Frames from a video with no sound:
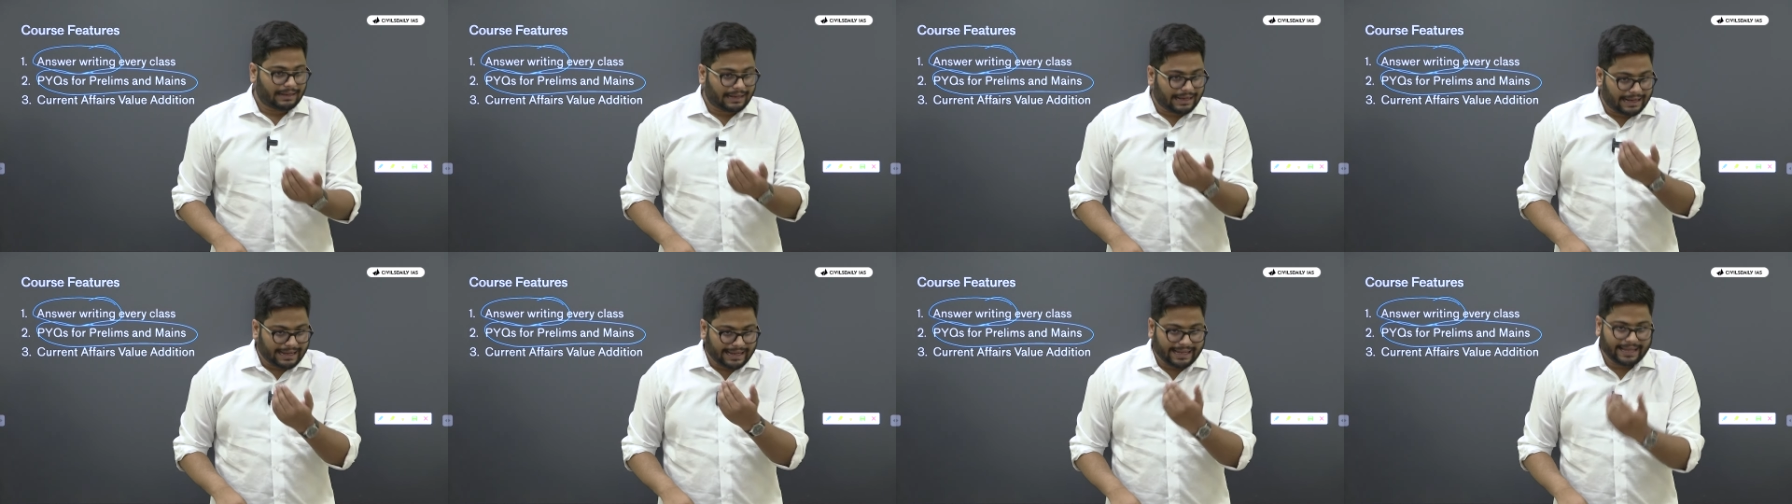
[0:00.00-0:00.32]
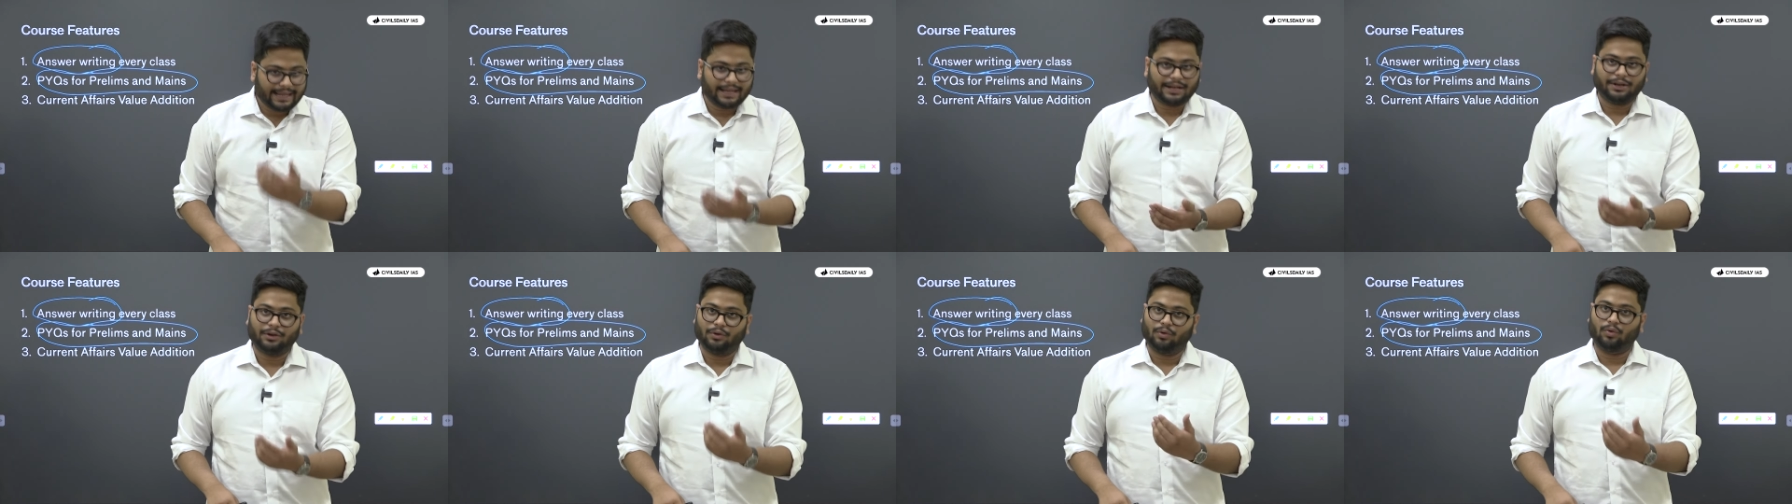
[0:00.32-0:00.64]

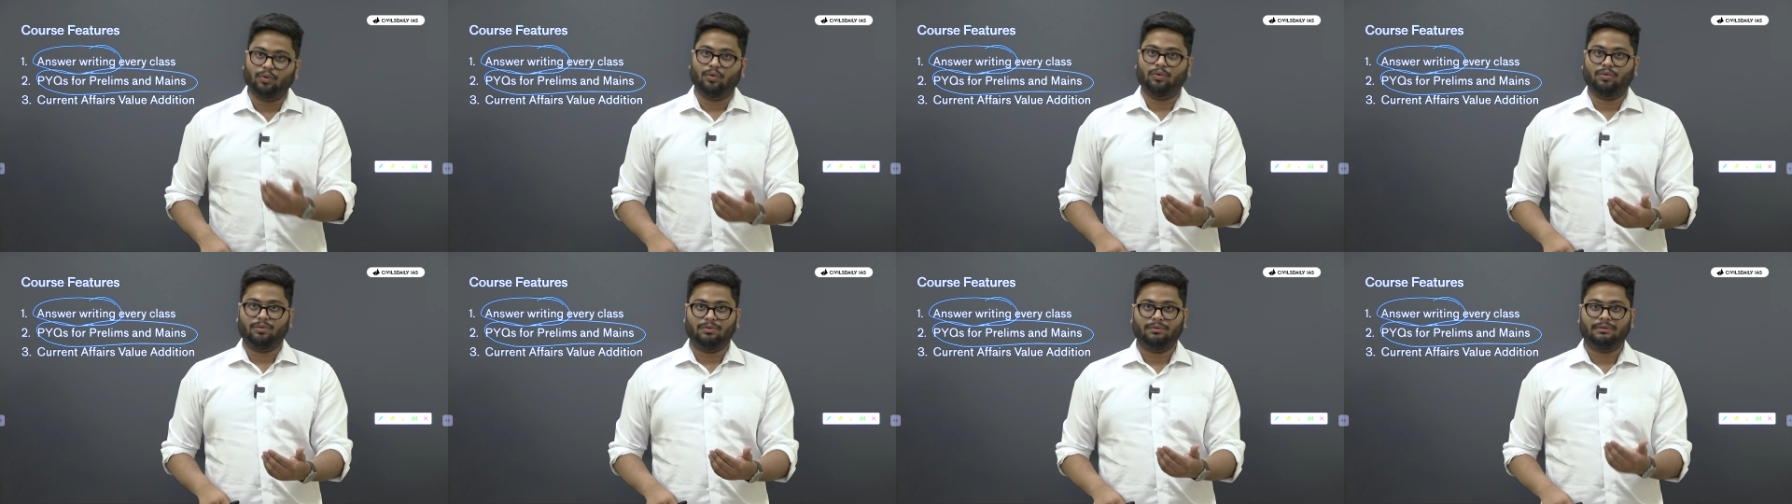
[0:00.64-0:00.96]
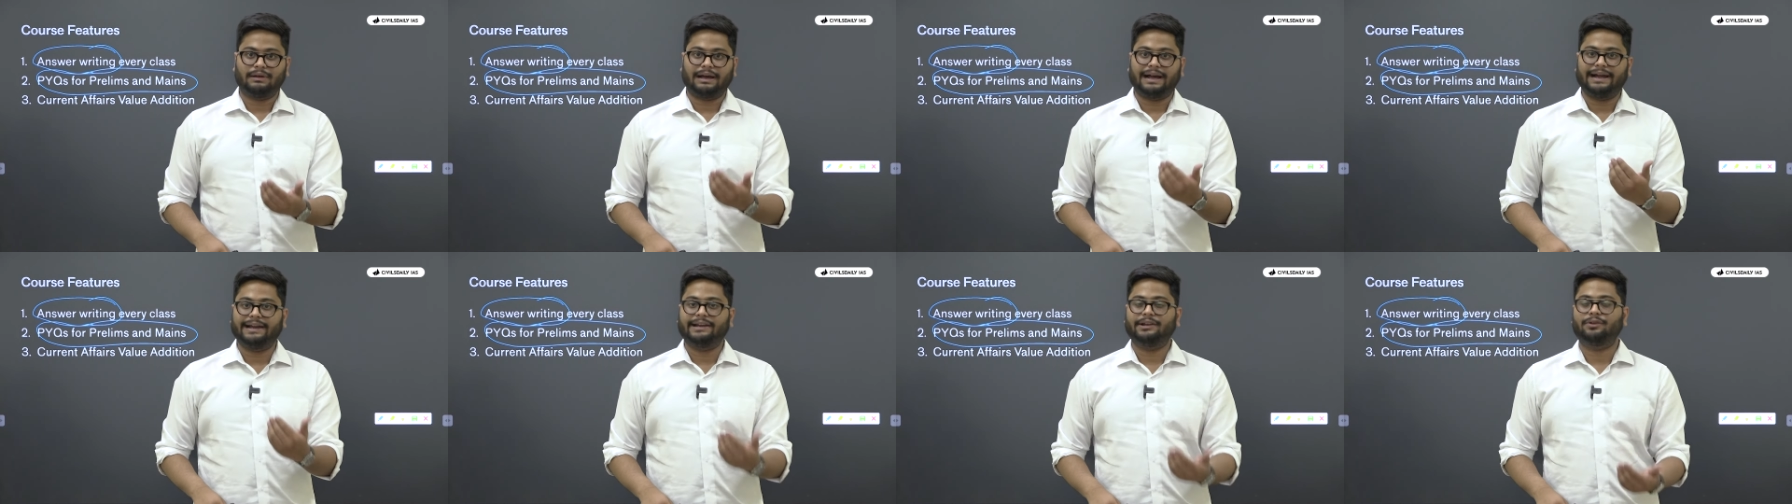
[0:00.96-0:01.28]
I know,
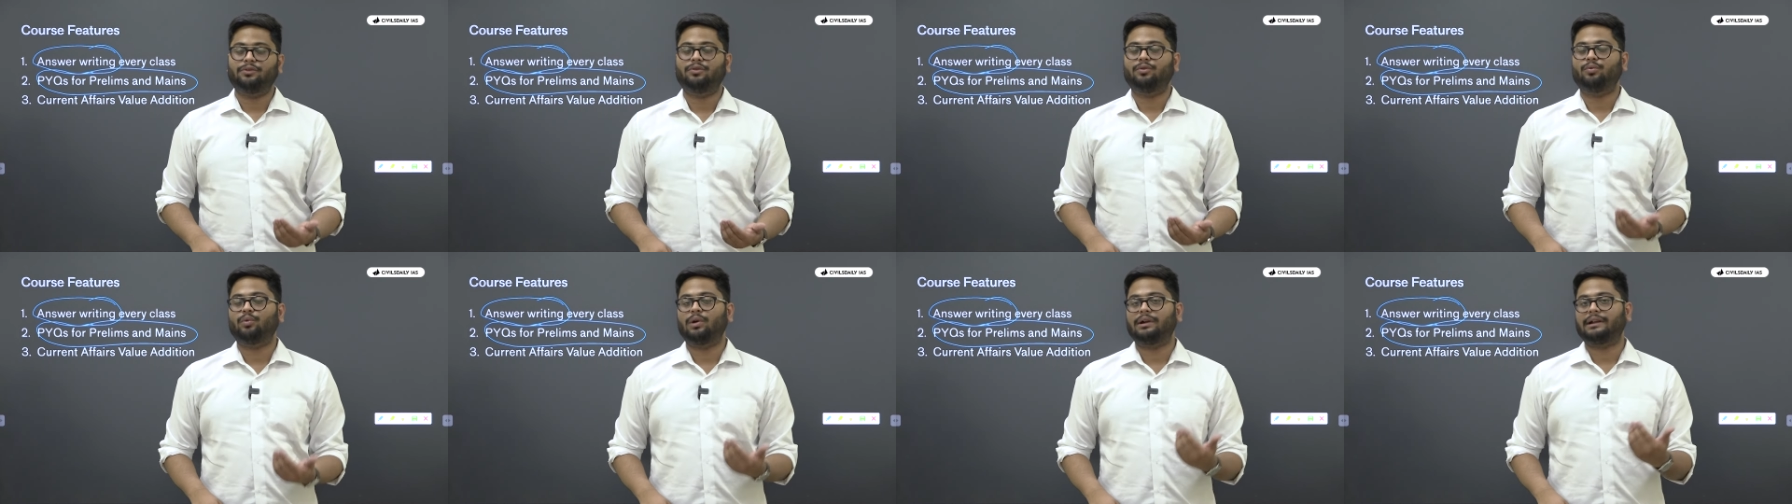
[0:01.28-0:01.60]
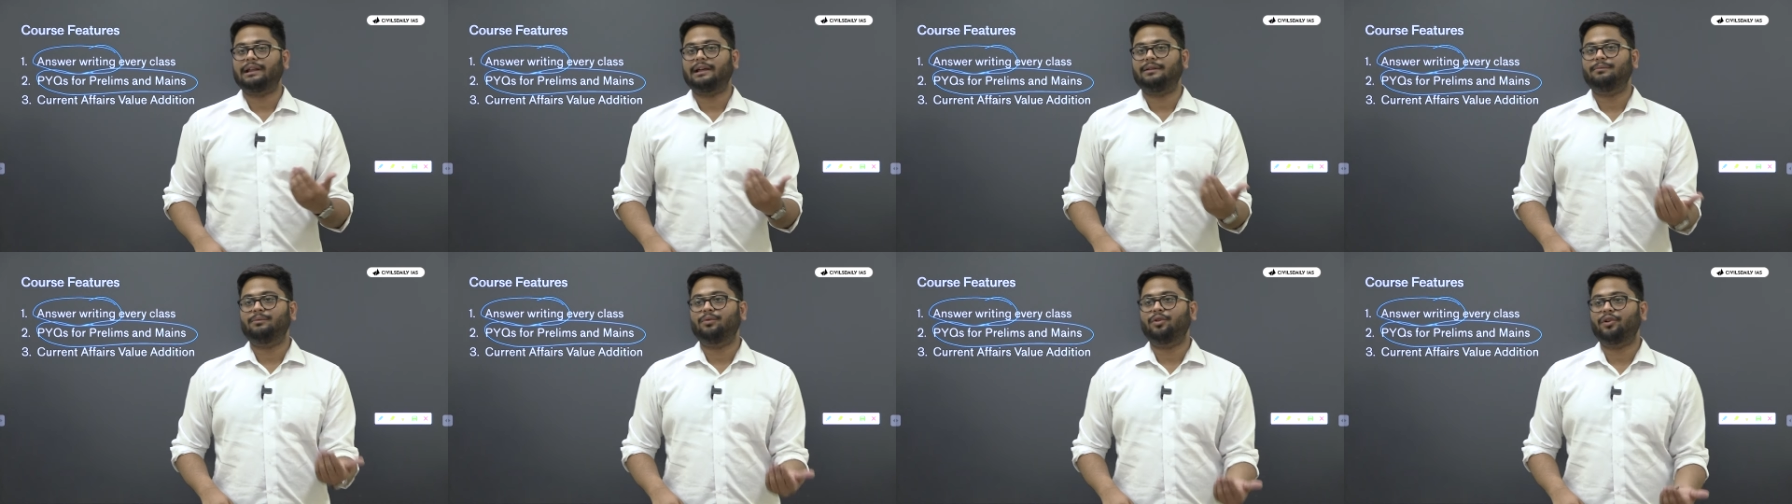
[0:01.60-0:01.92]
I know what
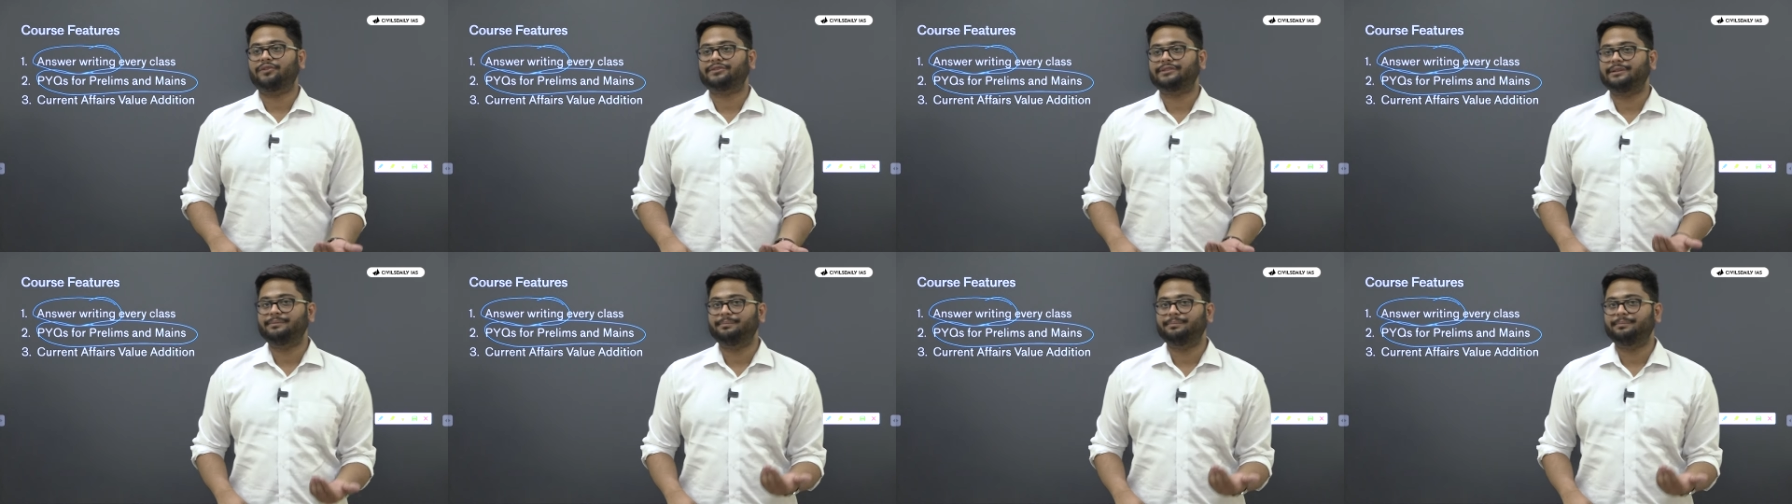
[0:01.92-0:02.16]
are most